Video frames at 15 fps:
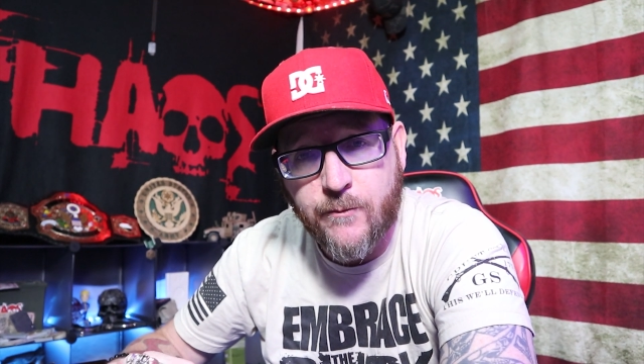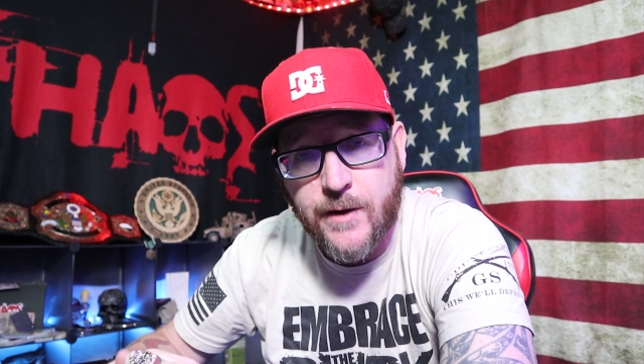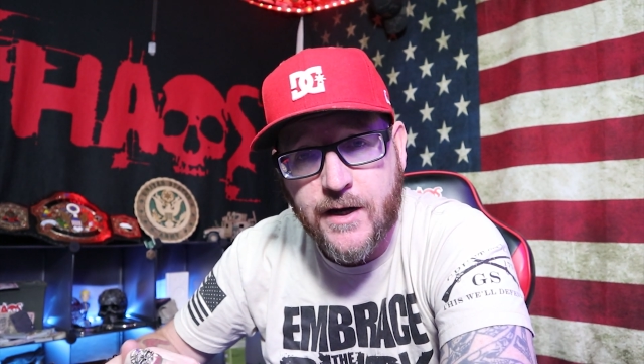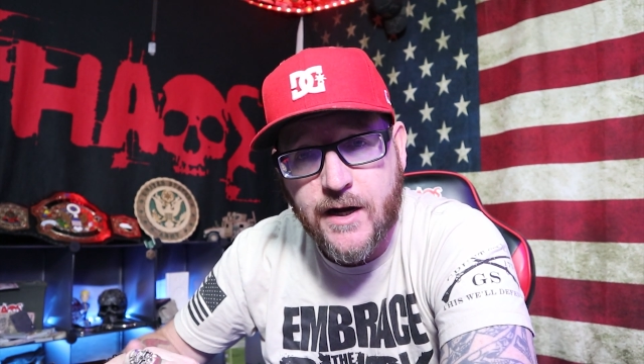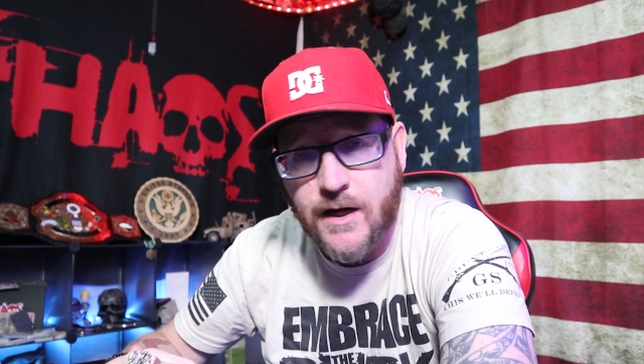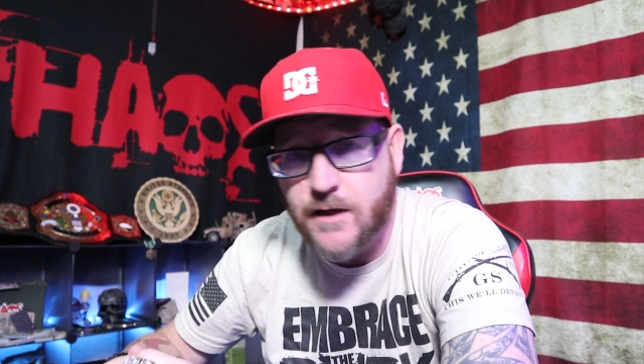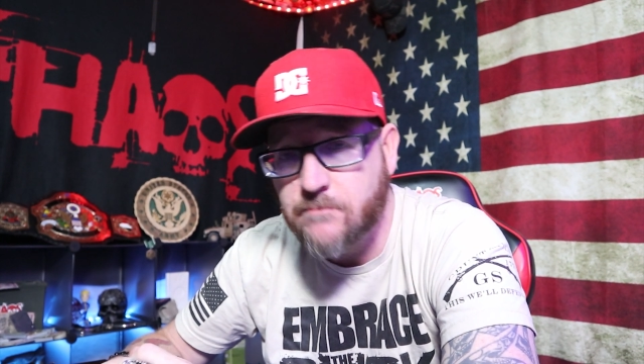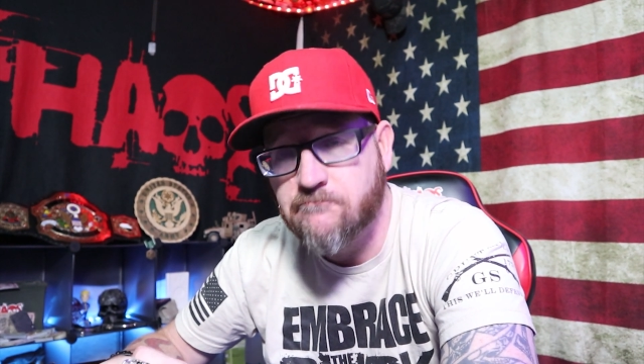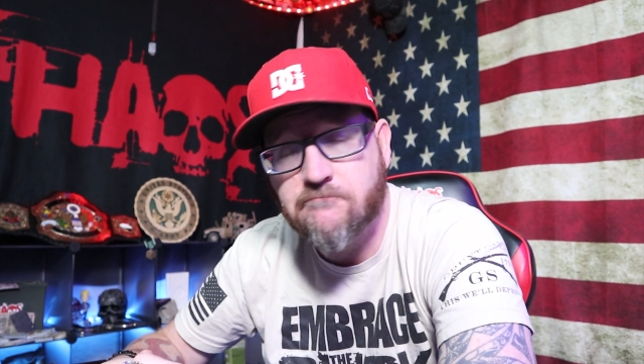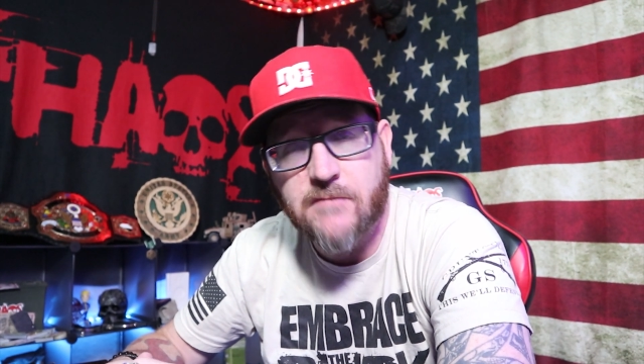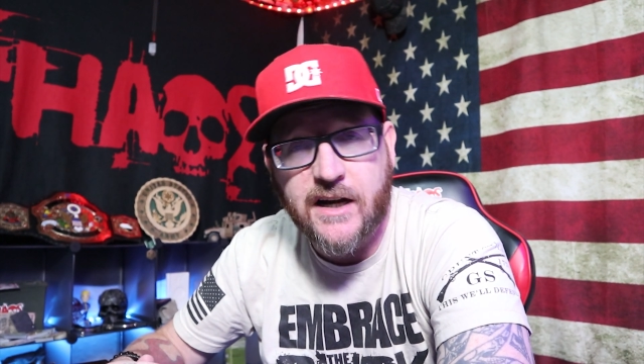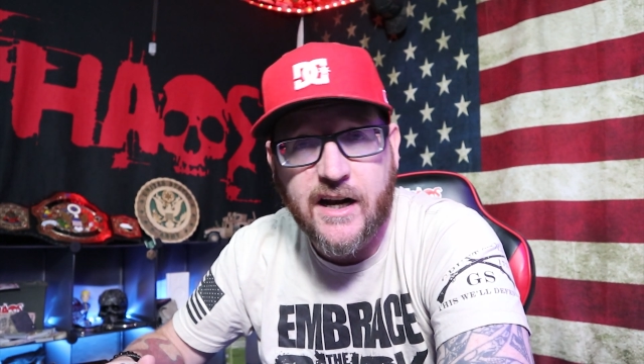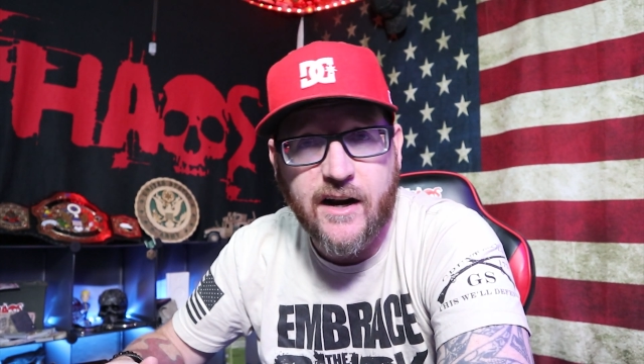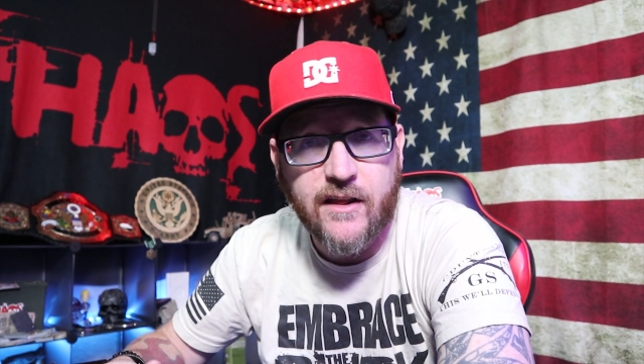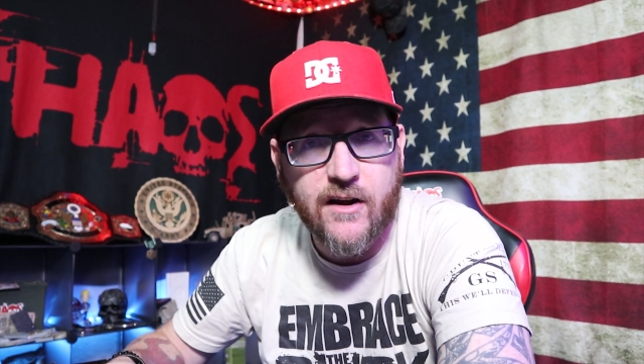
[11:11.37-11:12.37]
BNOC, I
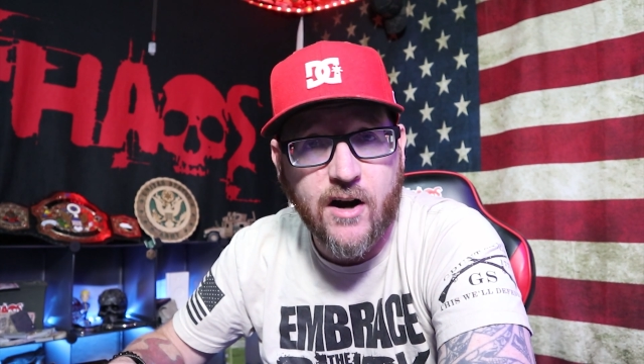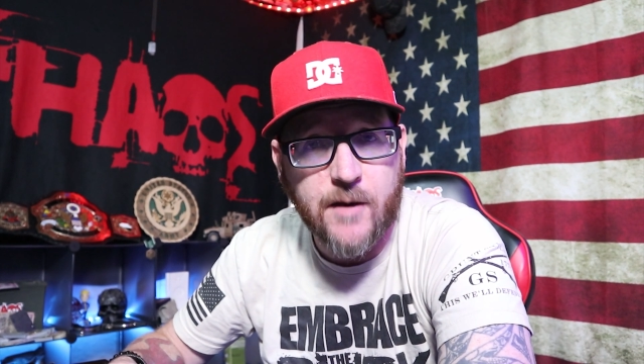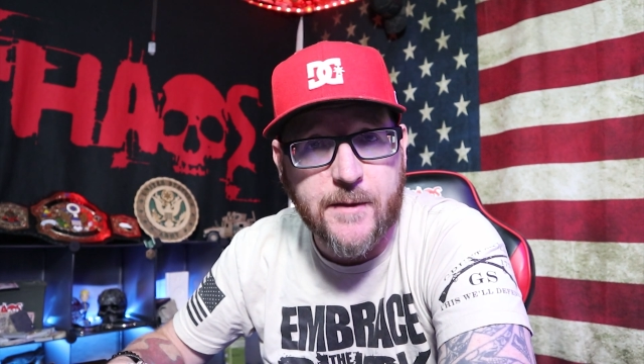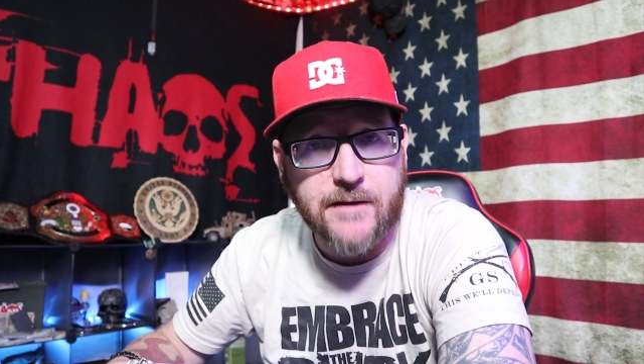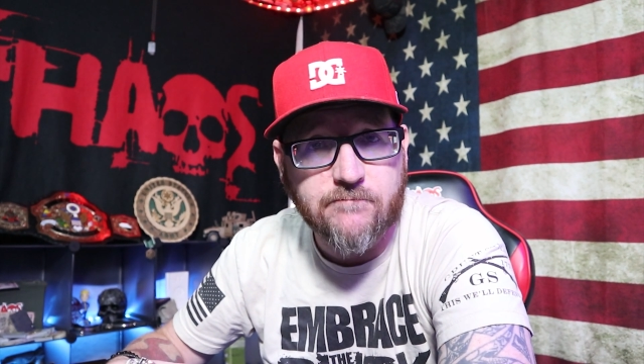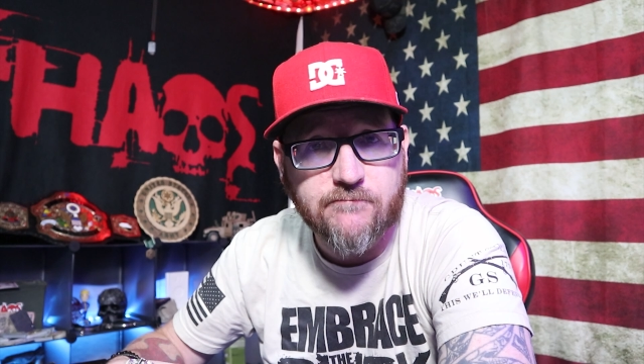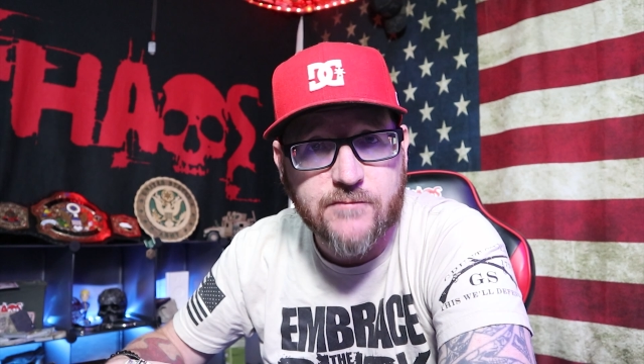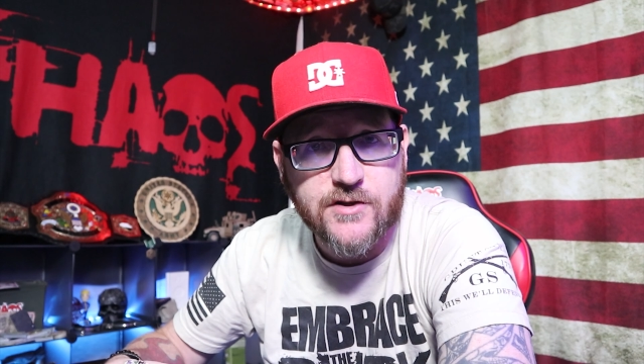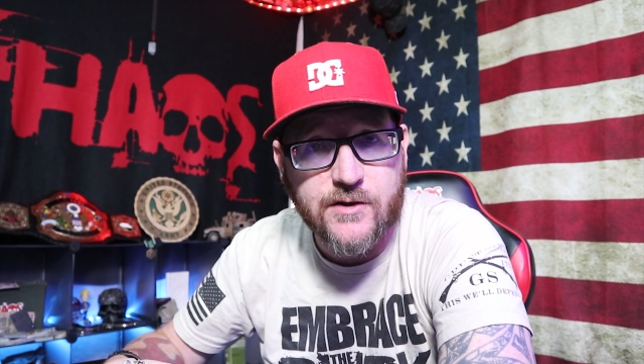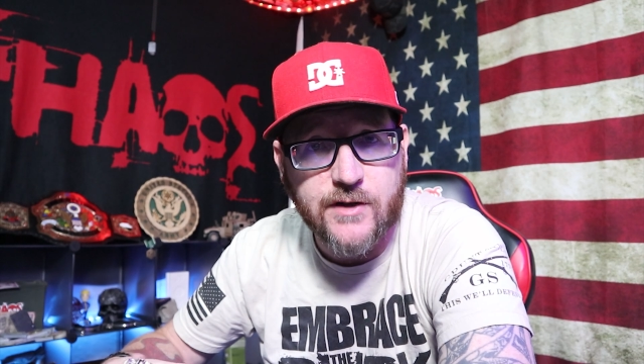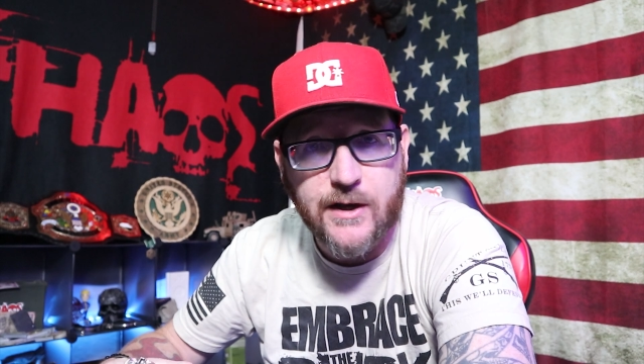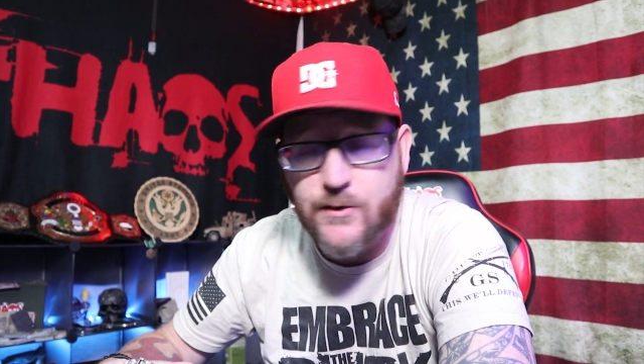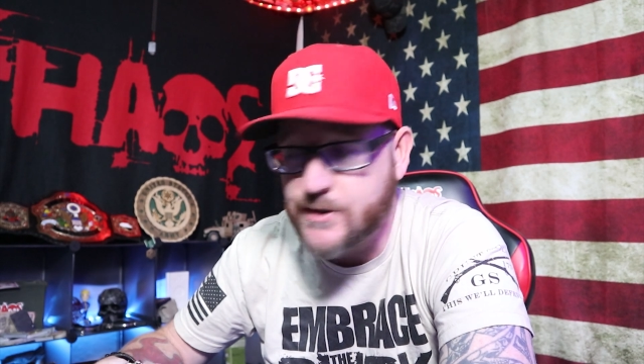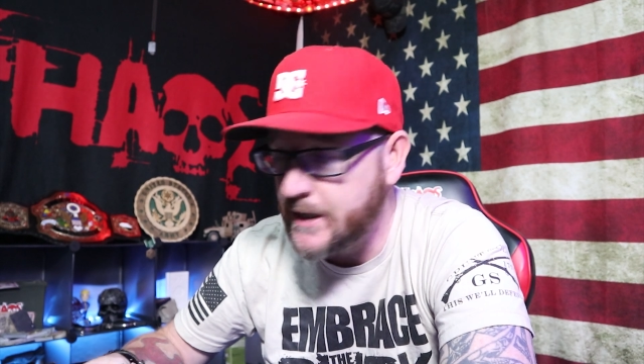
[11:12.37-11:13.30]
got out of the Army. So that was